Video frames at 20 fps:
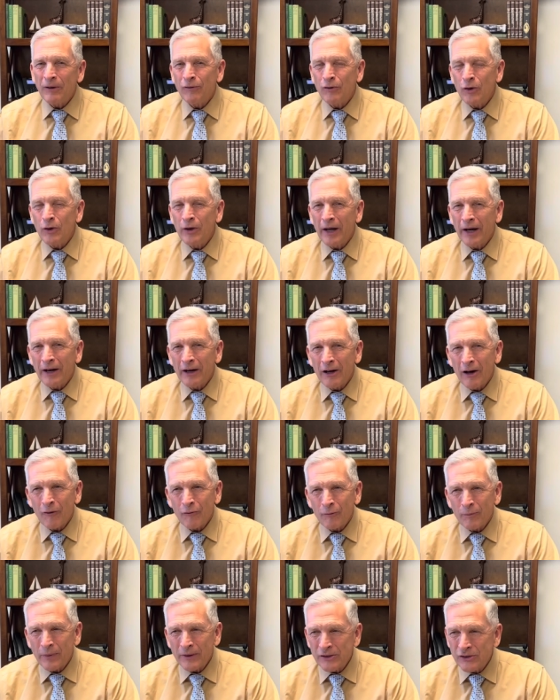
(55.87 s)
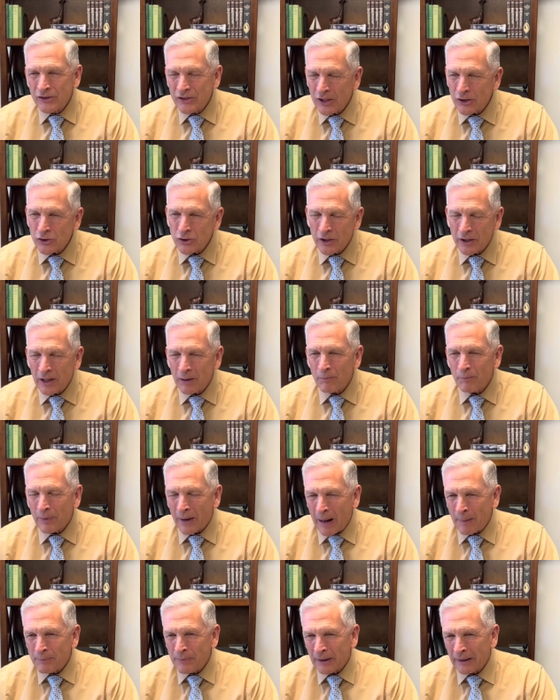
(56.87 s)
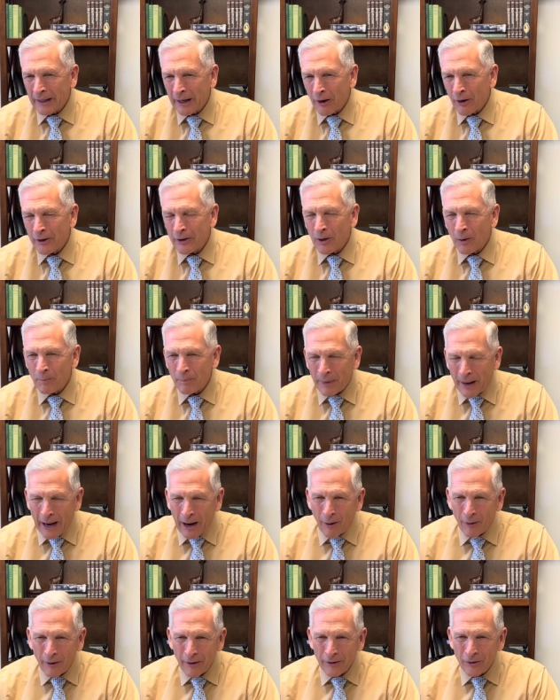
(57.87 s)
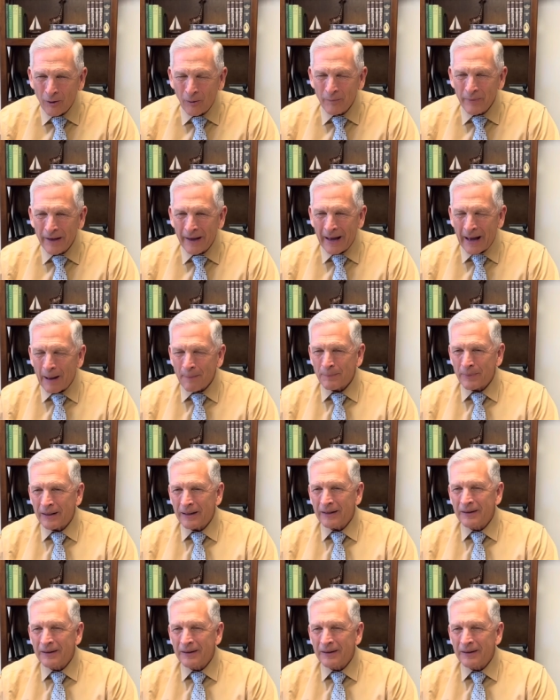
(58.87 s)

If you get enough position and popularity or power, you'll be happy.